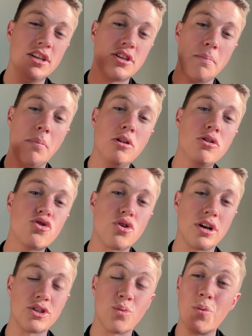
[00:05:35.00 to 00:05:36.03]
So build
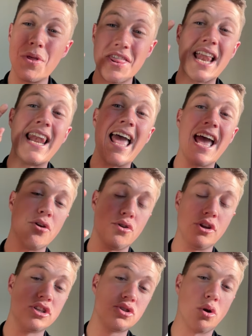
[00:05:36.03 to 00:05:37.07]
trust when they land on
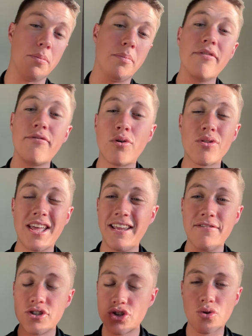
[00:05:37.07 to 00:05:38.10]
the site before they
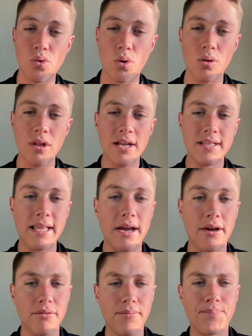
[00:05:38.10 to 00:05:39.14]
even scroll down.